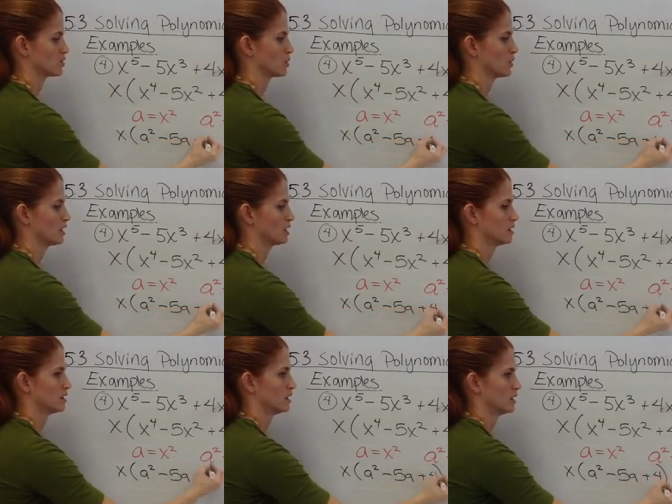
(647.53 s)
4
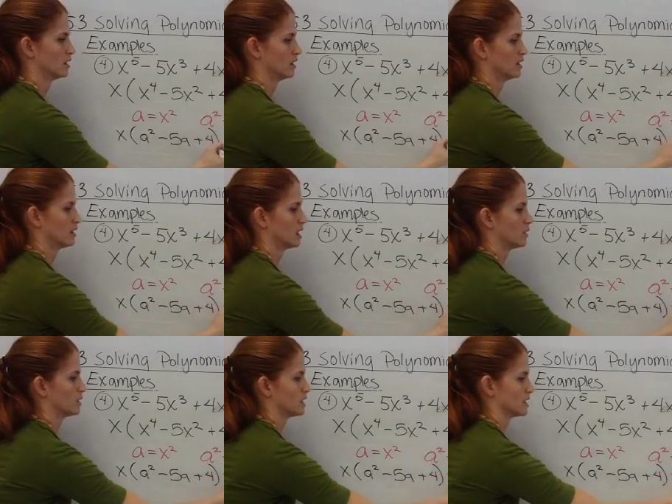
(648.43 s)

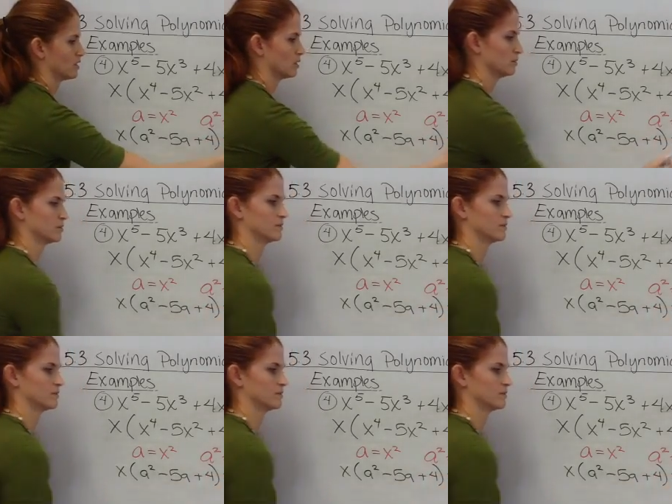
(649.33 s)
equaling 0.